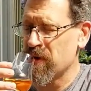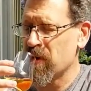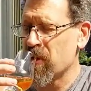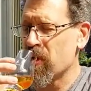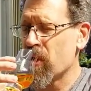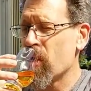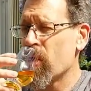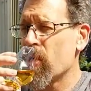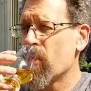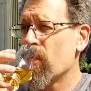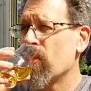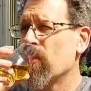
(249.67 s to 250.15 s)

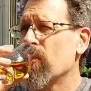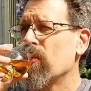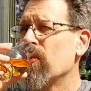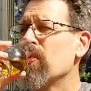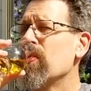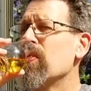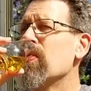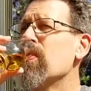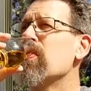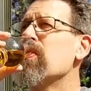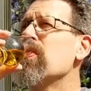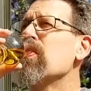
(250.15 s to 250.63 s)

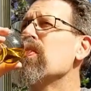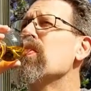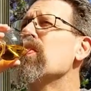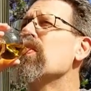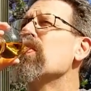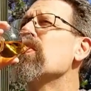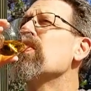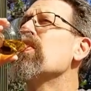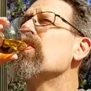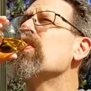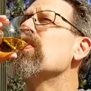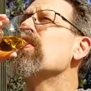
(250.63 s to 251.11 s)

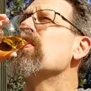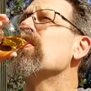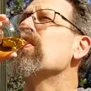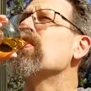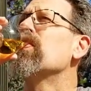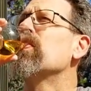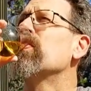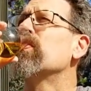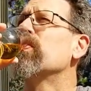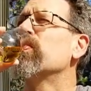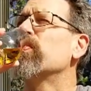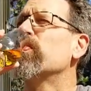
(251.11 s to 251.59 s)

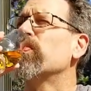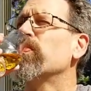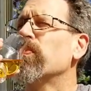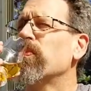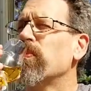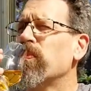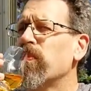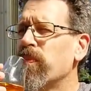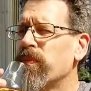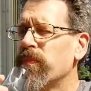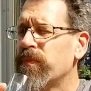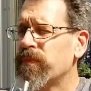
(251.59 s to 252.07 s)

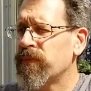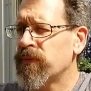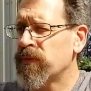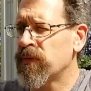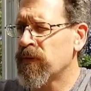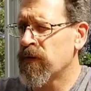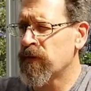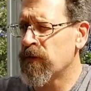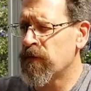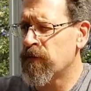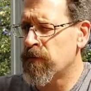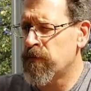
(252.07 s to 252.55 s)

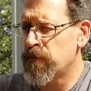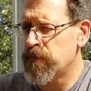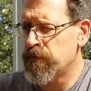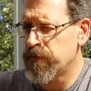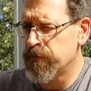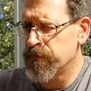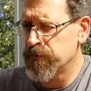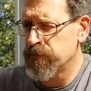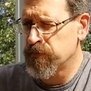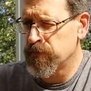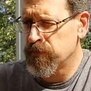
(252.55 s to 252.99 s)
No one is speaking in this clip.